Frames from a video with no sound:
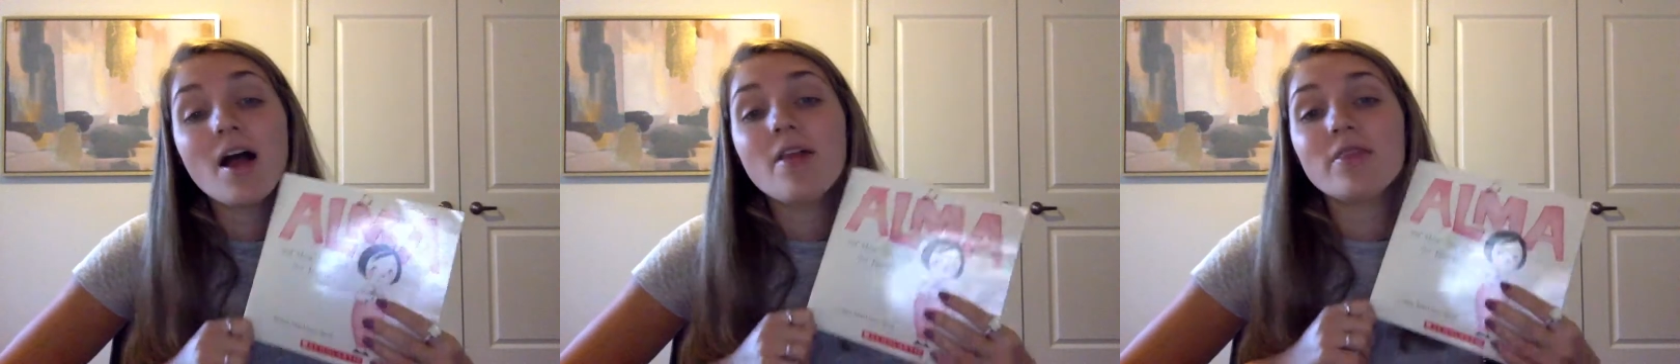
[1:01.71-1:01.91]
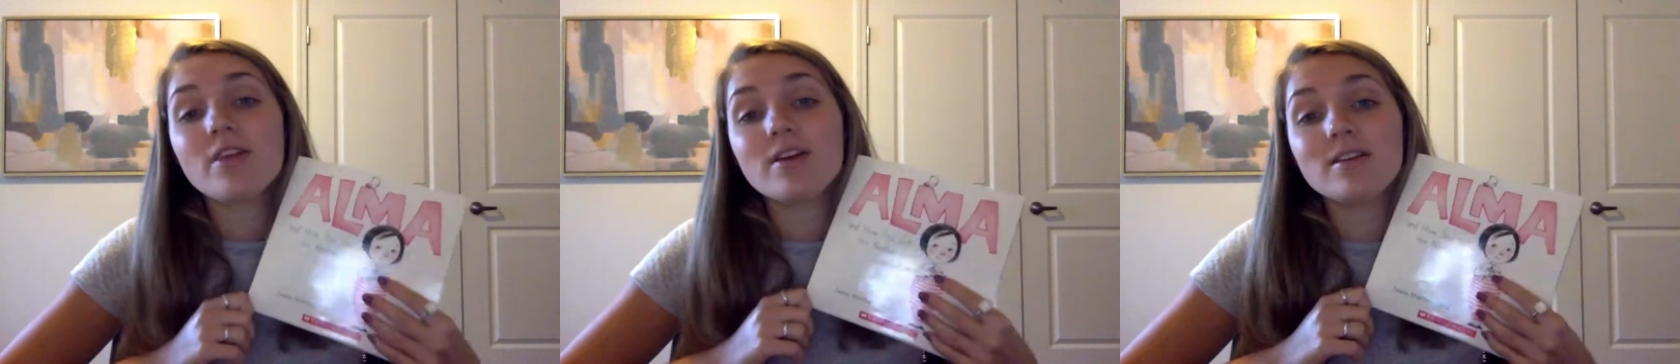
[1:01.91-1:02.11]

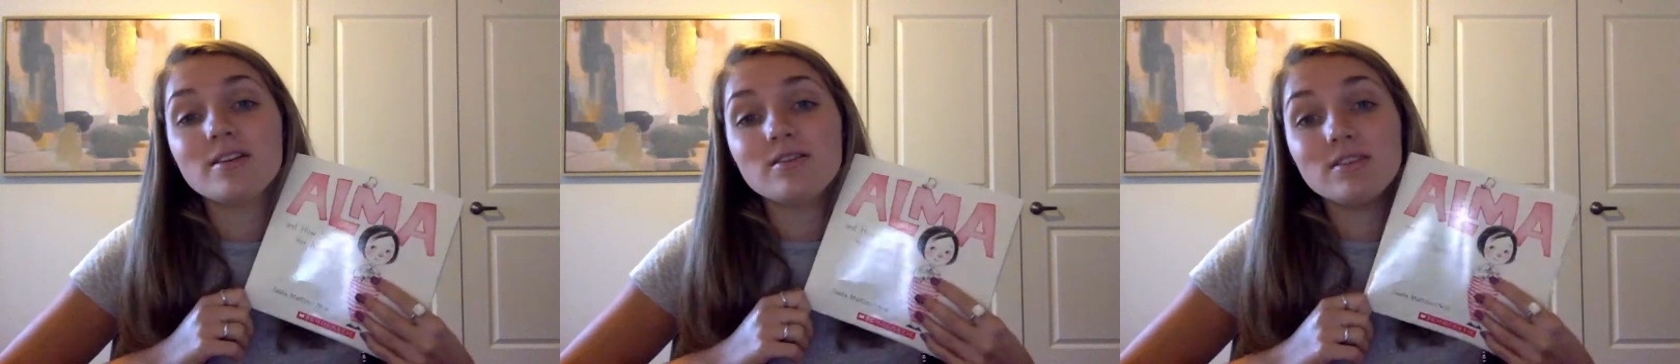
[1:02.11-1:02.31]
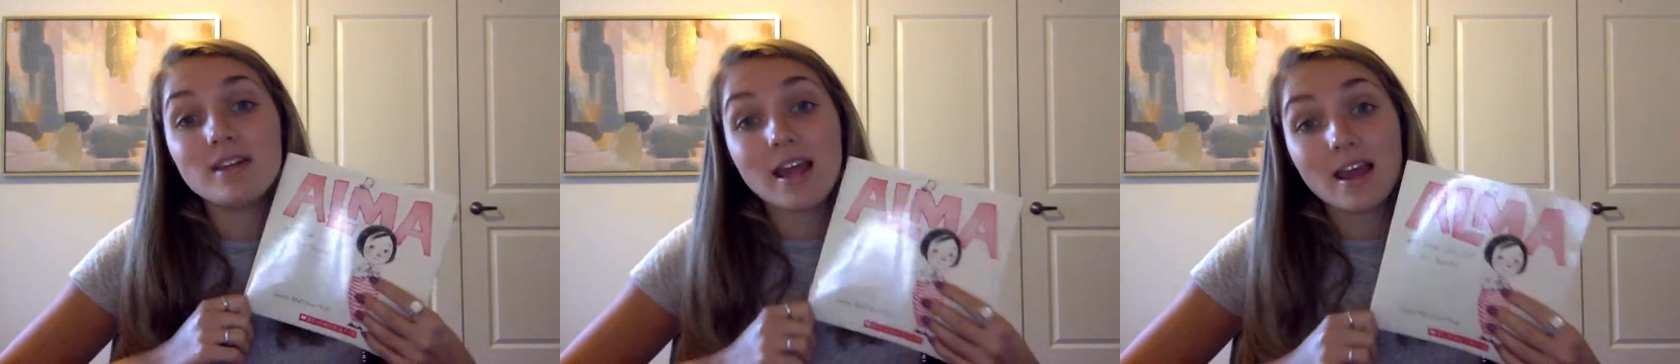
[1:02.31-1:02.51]
the
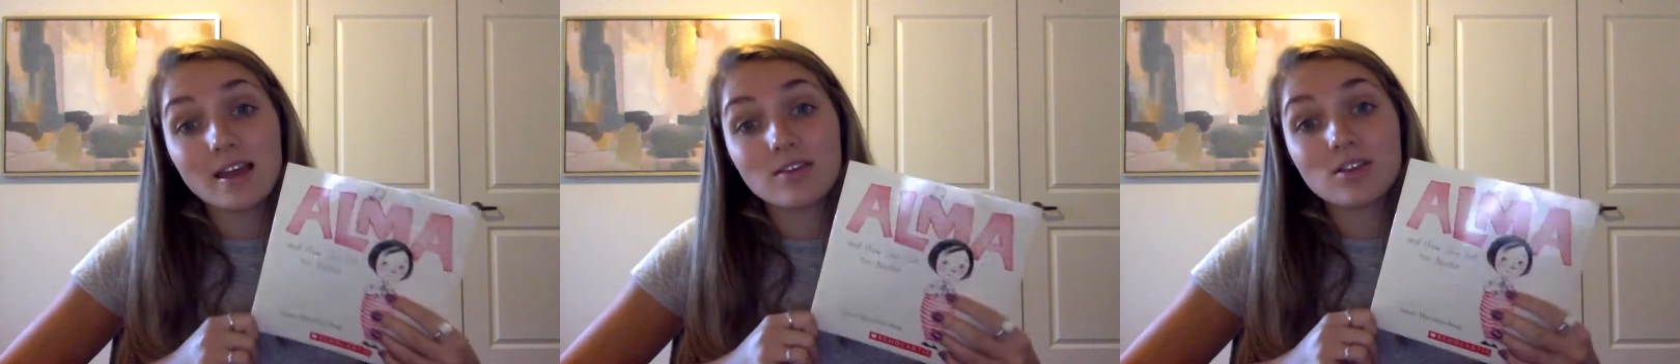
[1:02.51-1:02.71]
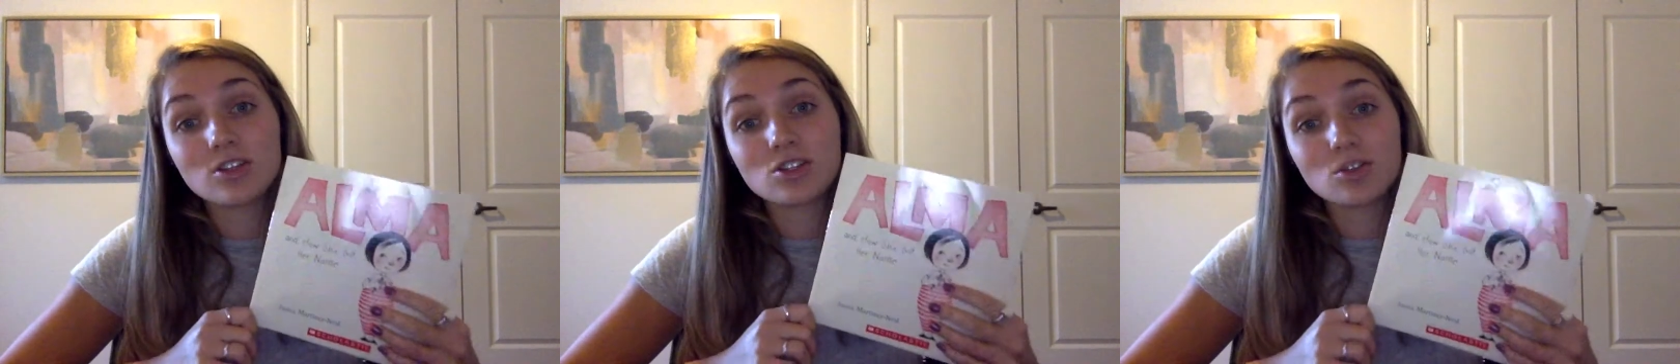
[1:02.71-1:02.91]
name,
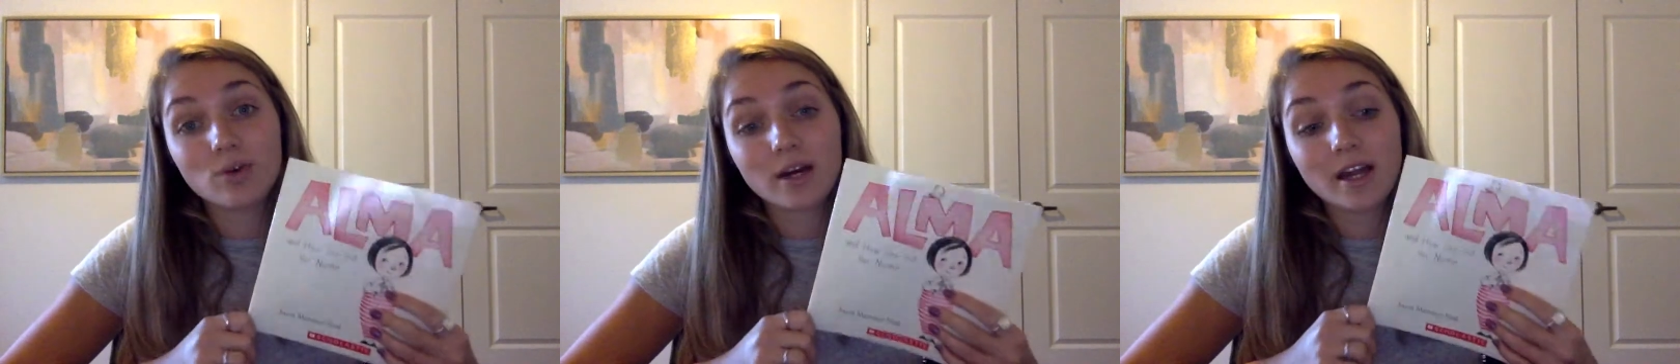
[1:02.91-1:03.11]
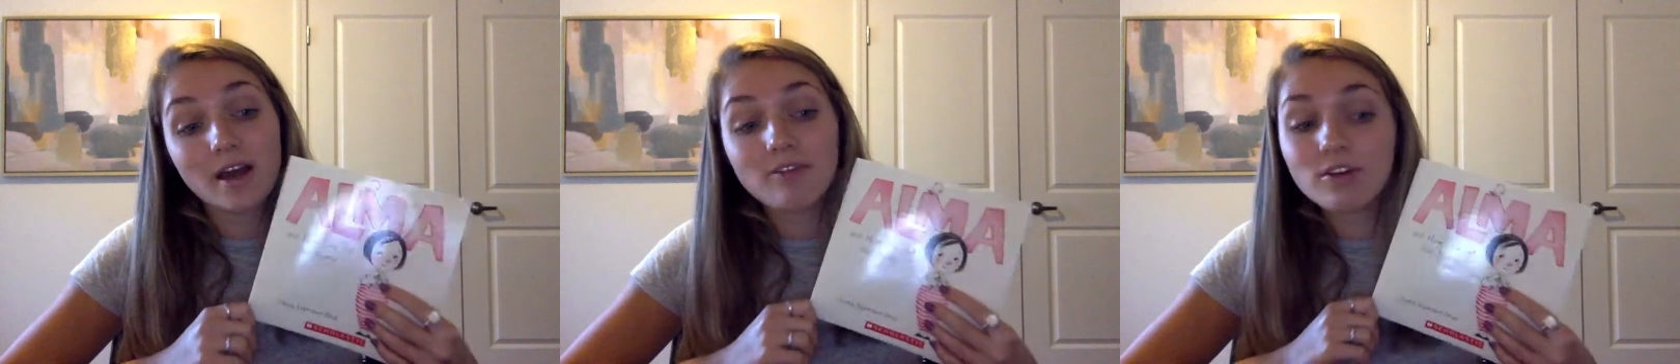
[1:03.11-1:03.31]
the
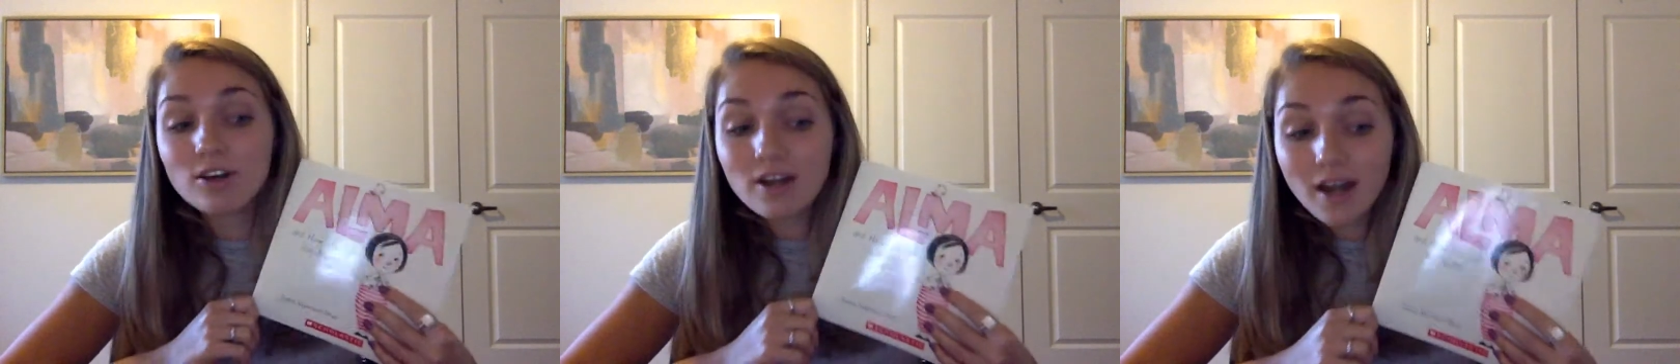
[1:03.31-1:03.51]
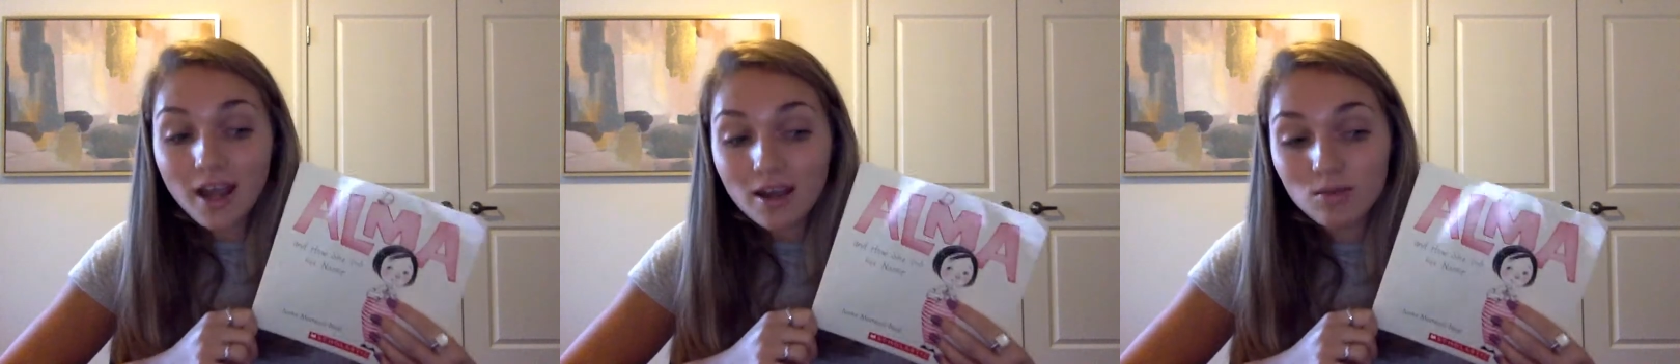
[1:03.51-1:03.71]
story of her
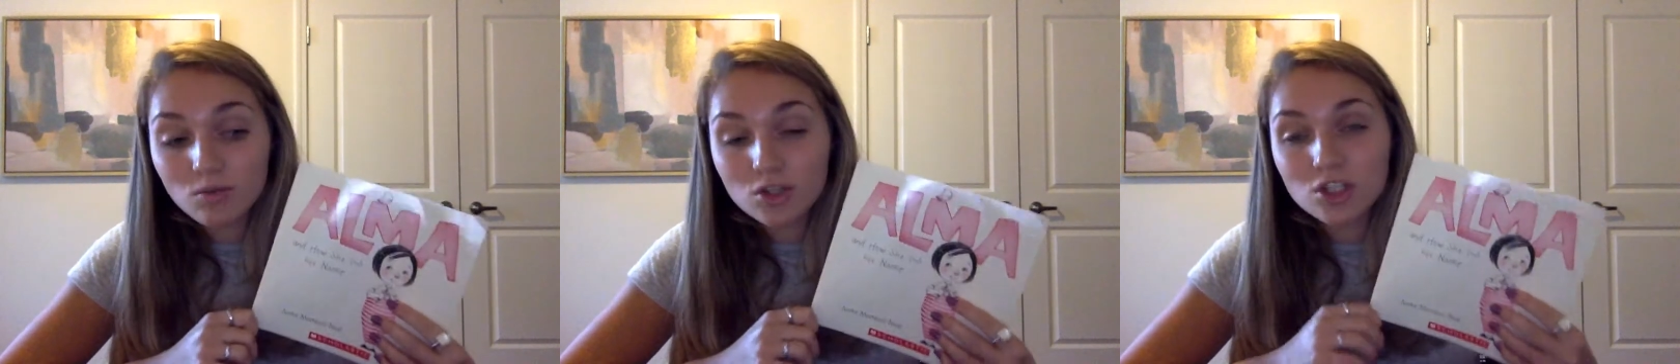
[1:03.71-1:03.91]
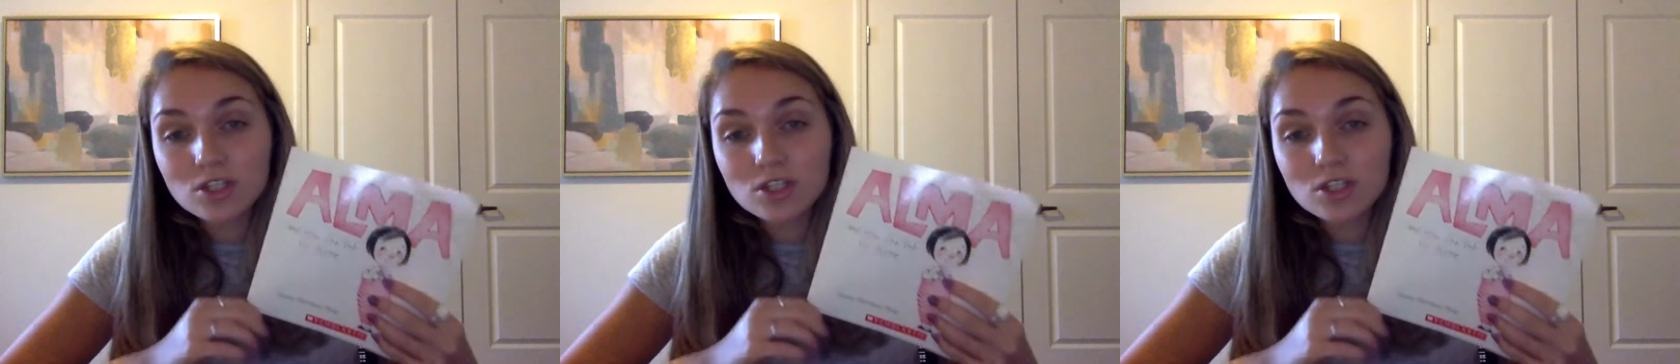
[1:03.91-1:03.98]
name, which